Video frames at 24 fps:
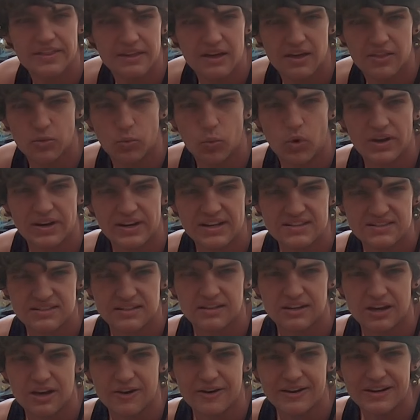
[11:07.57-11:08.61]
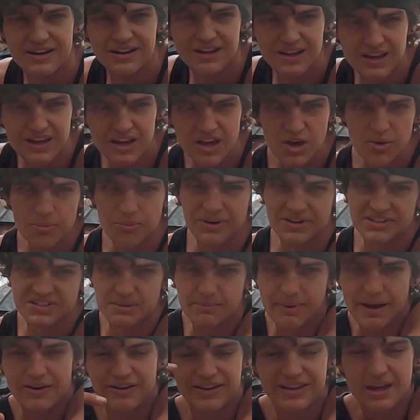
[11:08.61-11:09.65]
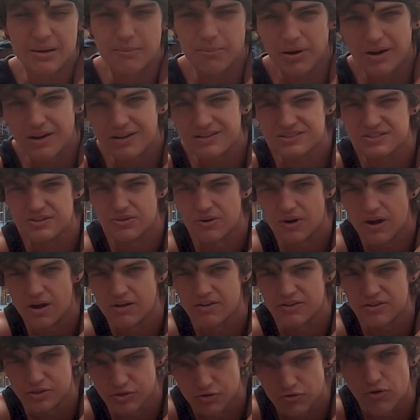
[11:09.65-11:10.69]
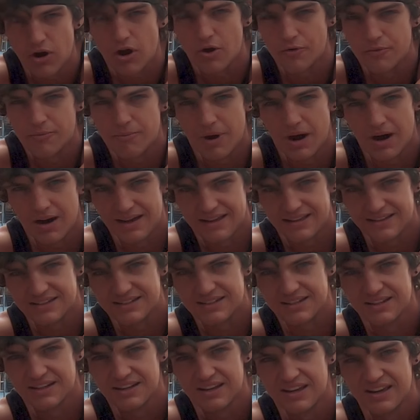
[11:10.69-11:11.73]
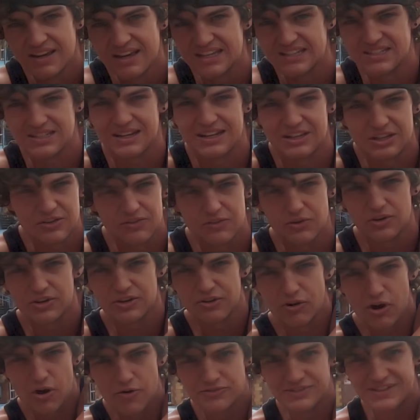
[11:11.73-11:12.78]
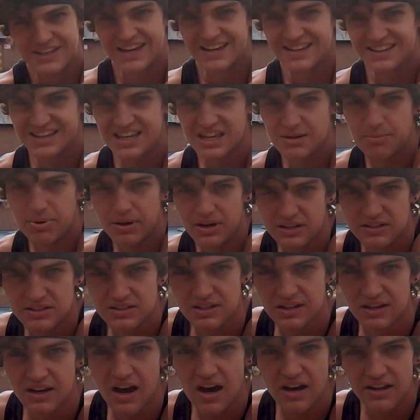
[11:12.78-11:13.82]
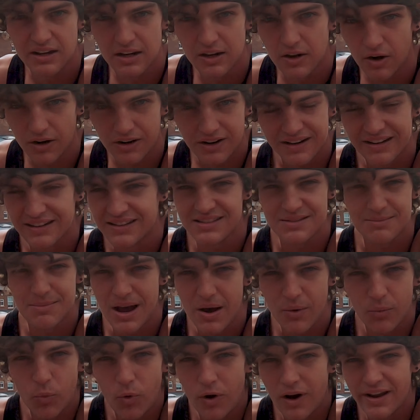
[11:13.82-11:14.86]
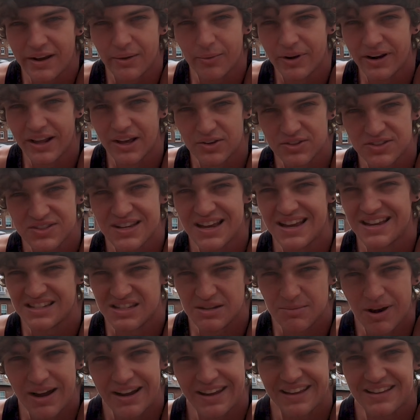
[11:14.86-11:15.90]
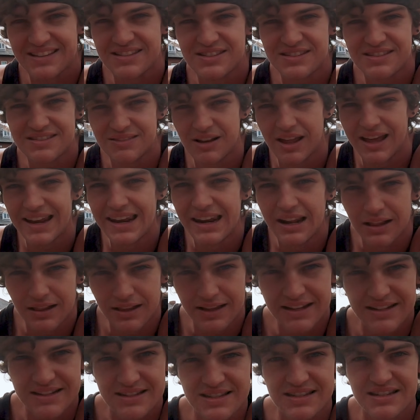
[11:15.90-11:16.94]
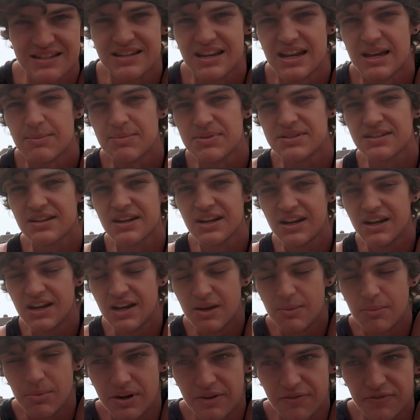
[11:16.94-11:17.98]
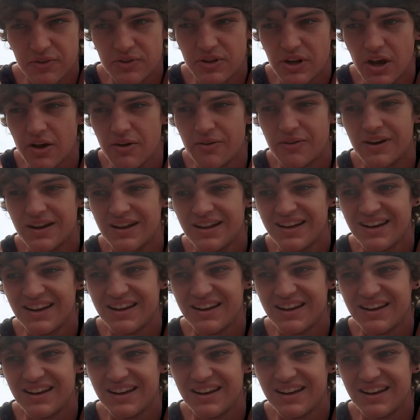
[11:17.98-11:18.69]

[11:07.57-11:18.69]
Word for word: the other one isn't going, but it's about getting past your your own mind. It's like you've got your own gatekeeper to unlock, and it doesn't matter what anyone else says. You might get like little hints and tips, but if you don't